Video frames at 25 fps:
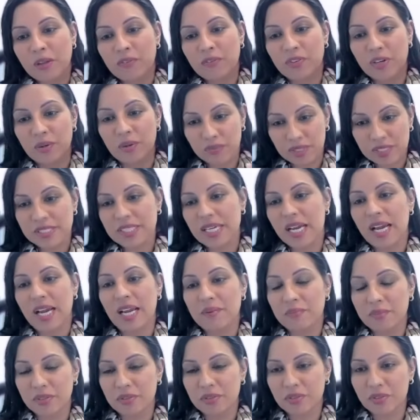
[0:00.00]
from the
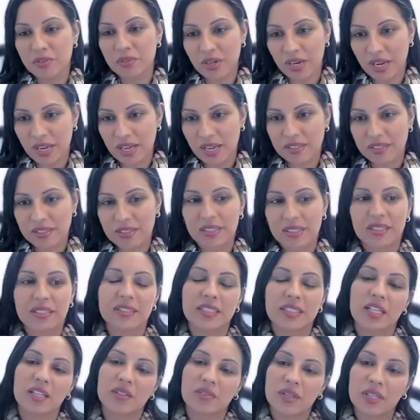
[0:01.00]
time you grant the
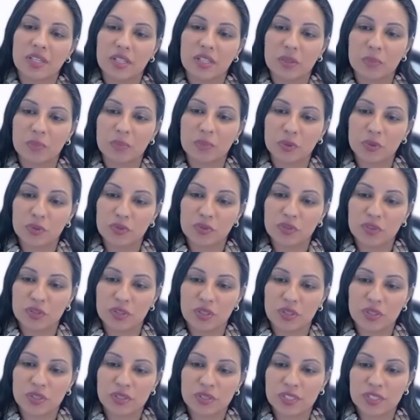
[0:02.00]
accelerated
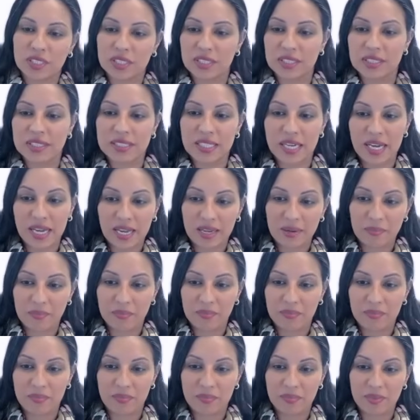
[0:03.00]
approval to the
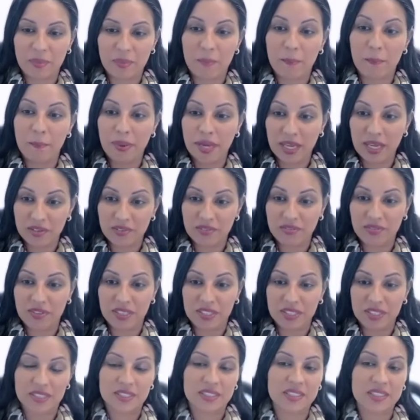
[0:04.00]
time the
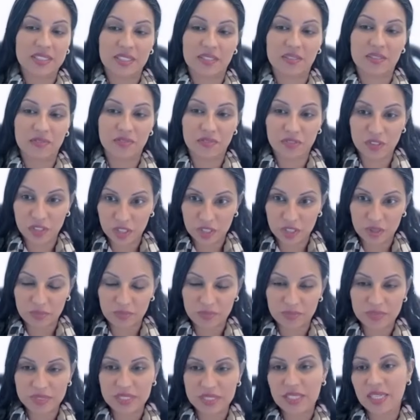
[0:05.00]
benefit is
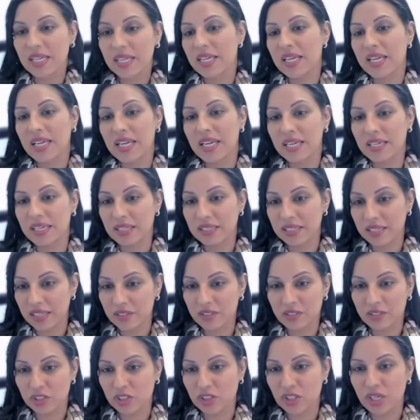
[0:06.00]
confirmed in
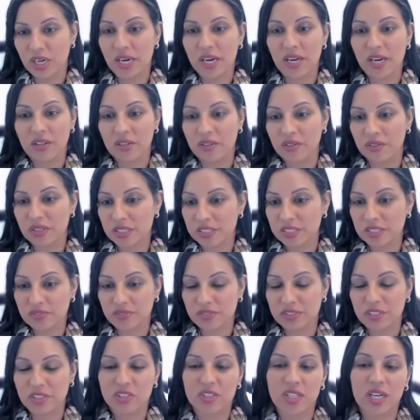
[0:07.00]
another trial or a
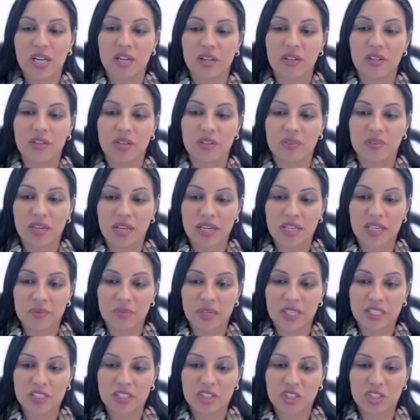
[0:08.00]
different trial or a
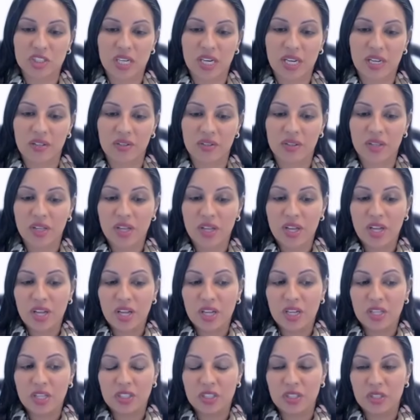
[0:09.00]
randomized trial,
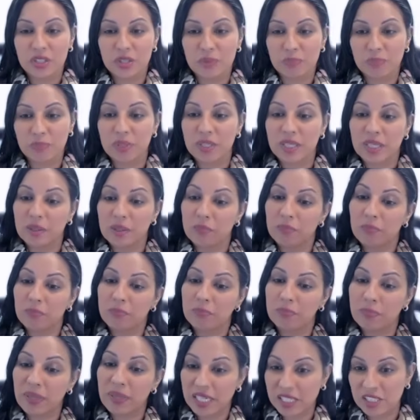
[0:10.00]
you're putting
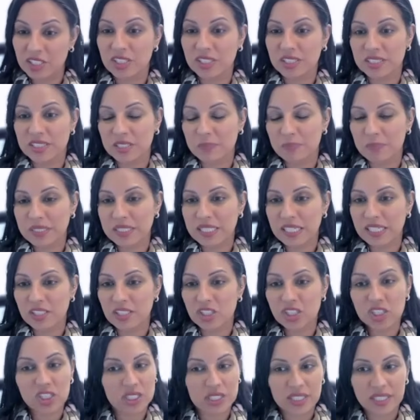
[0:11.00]
patients
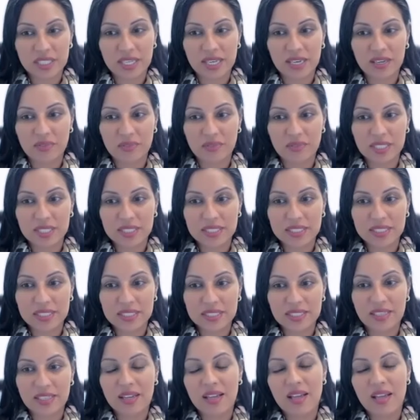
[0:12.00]
potentially at risk.